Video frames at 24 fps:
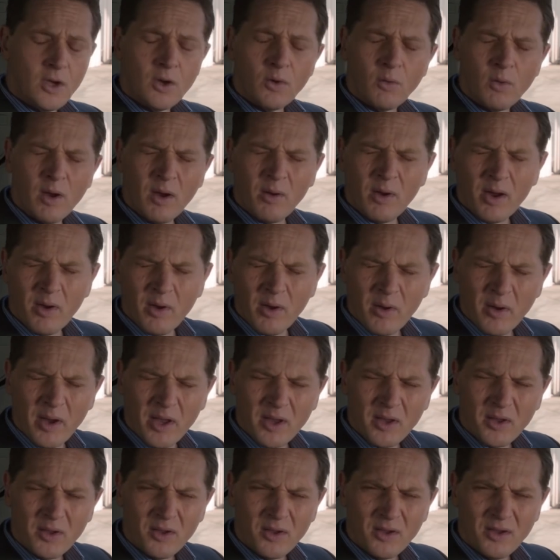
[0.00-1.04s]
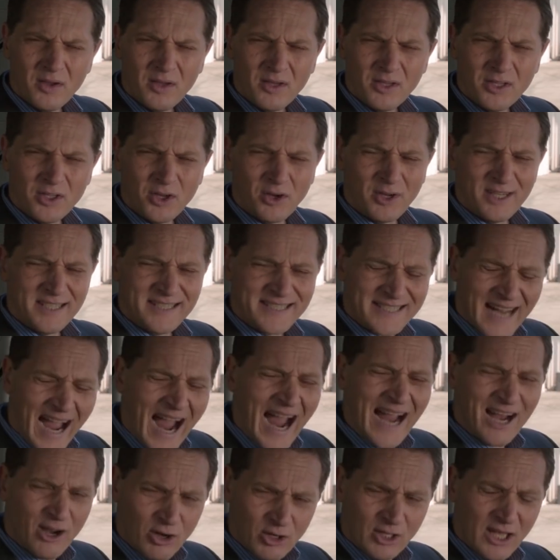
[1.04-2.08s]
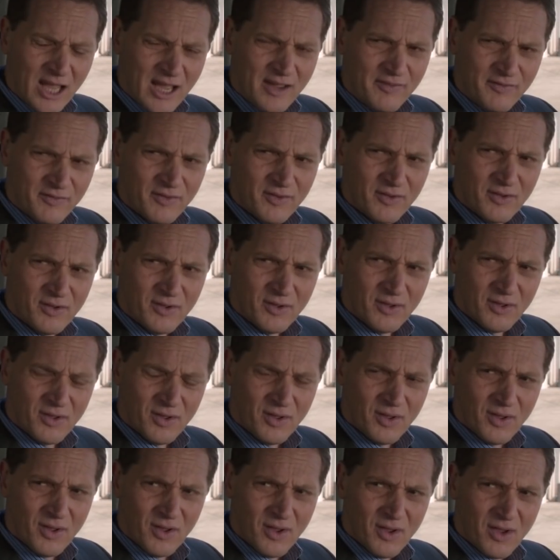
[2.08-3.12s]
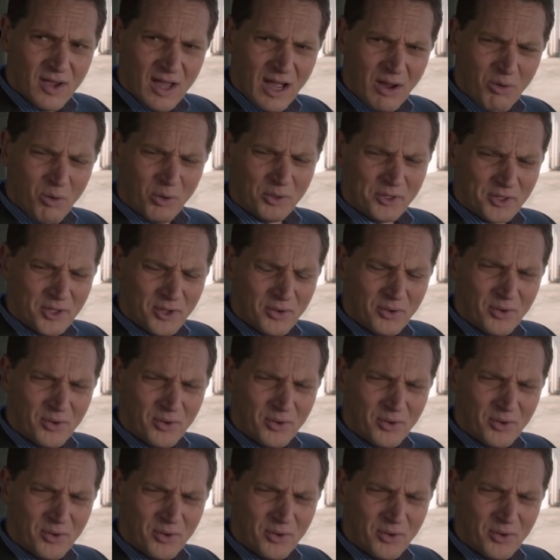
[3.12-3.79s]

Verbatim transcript: to wait, help... Wait, the... wait, wait. Your entire life? Mm-hmm. How old are you?